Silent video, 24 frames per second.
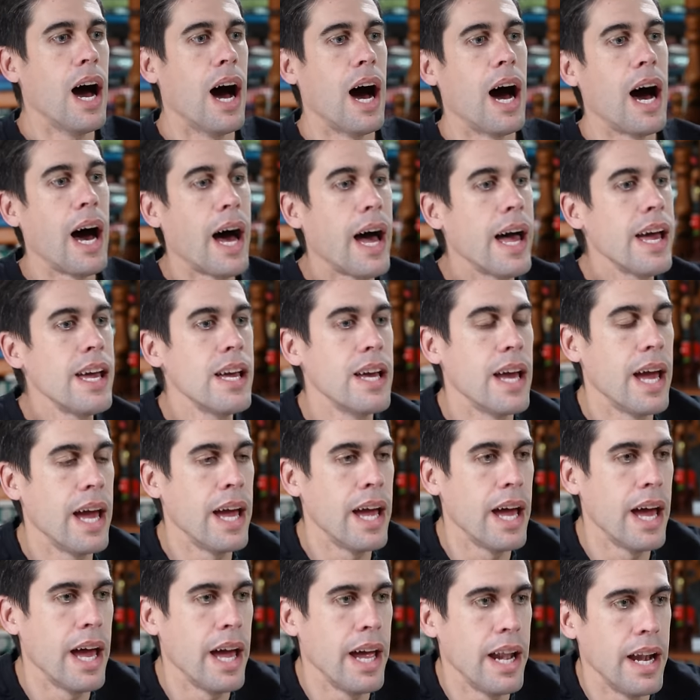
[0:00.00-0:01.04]
I and,
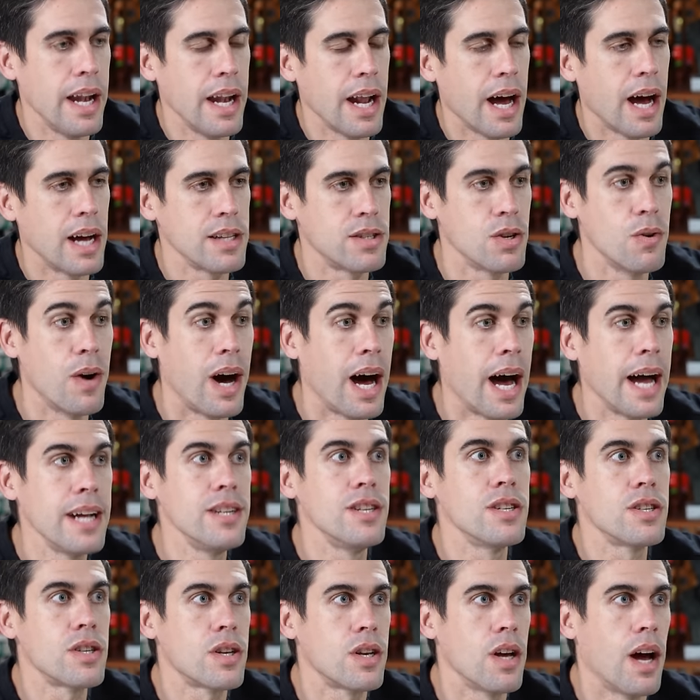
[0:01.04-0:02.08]
and so I
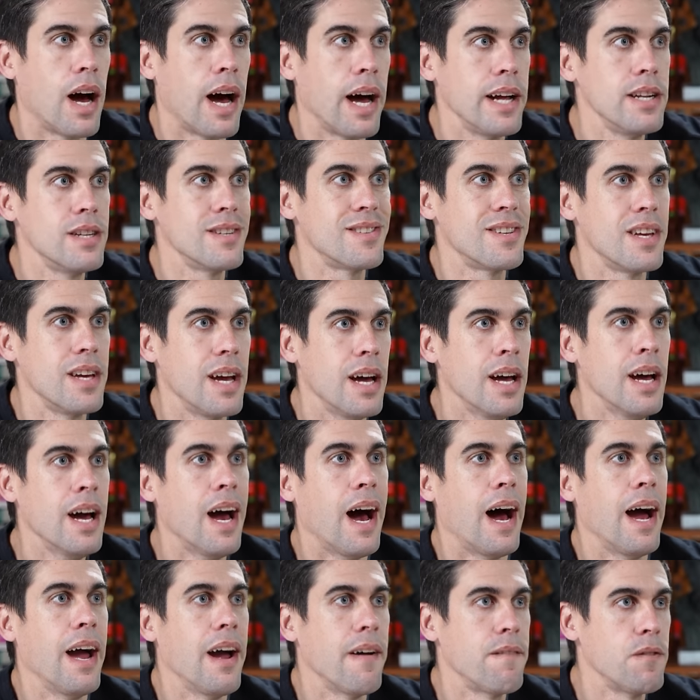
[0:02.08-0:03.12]
just I just say
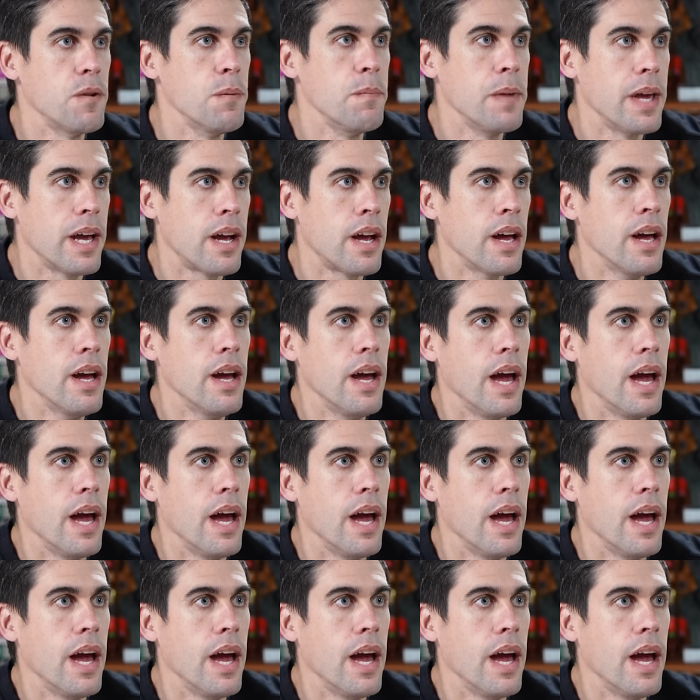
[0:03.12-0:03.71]
I have to make